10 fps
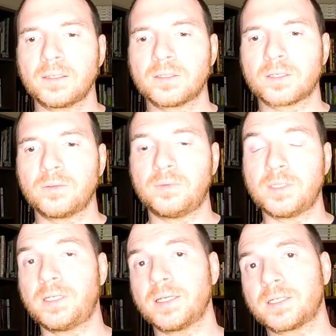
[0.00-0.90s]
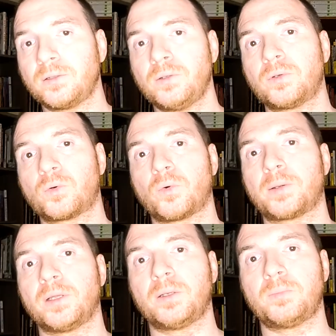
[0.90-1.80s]
So this does include the
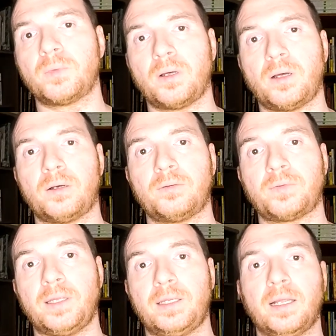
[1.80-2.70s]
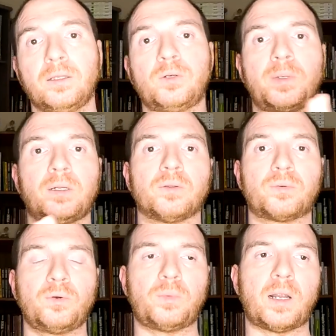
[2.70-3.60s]
curriculum of yellow belt
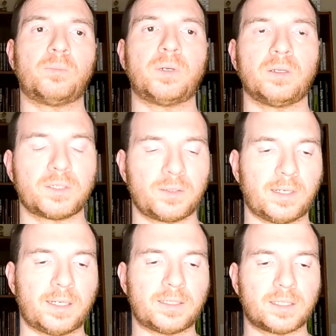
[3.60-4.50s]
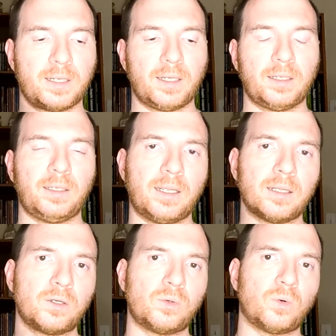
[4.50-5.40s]
through brown belt, so that's
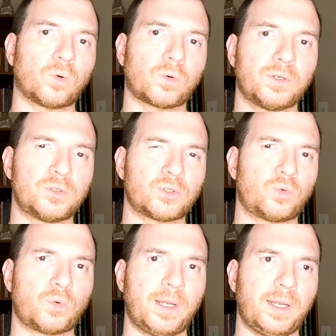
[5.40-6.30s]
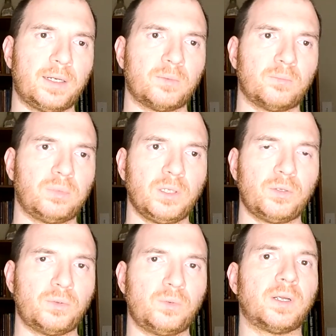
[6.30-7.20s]
yellow, orange, green,
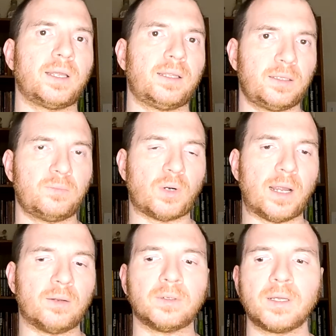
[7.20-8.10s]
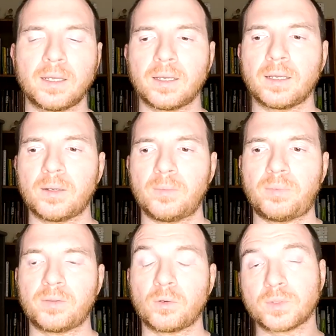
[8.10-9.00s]
blue, and then brown.
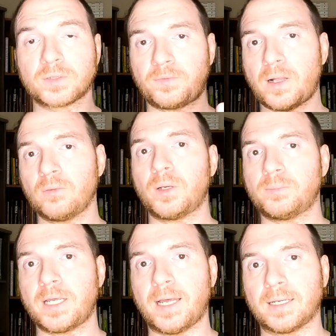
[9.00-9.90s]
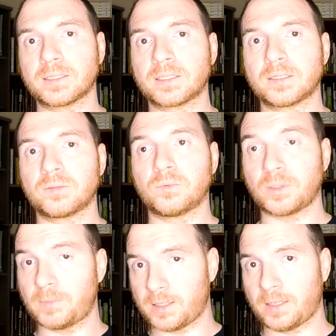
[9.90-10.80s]
But there was a follow-up text, which
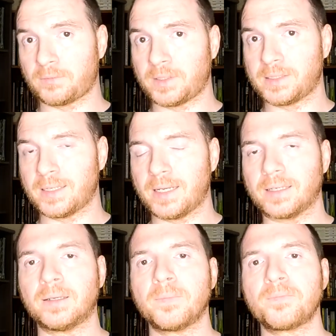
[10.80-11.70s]
I'm not covering today,